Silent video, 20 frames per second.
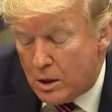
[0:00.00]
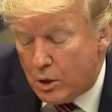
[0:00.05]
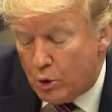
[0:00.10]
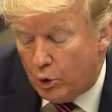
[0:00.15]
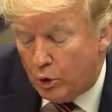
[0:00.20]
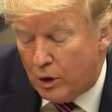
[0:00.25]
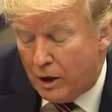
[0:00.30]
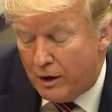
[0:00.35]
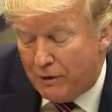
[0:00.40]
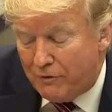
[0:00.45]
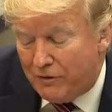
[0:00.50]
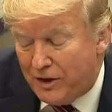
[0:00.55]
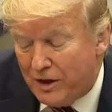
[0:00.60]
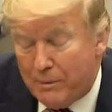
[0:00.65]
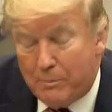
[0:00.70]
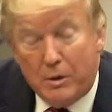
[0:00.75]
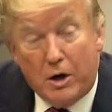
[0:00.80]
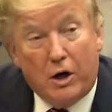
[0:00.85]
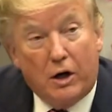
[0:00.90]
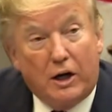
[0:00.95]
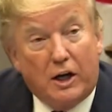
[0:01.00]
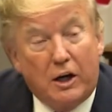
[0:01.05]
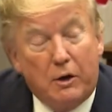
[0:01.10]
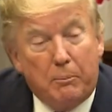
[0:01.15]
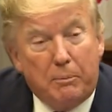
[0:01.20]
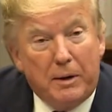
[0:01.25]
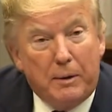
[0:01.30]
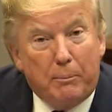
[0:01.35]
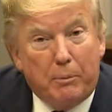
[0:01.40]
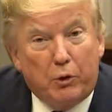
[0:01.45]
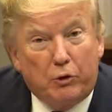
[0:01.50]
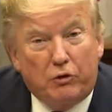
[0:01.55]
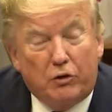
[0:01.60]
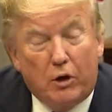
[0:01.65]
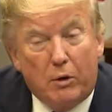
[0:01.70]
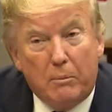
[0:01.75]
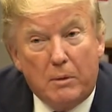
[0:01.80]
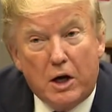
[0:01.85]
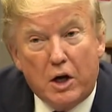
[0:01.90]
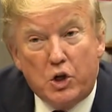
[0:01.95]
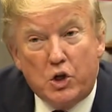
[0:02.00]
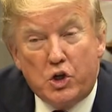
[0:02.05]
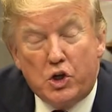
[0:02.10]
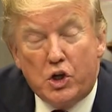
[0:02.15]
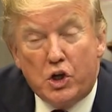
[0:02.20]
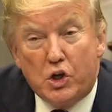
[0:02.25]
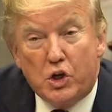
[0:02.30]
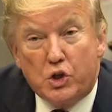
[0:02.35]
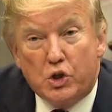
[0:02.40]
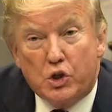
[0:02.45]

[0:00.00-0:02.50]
who love the American people so much.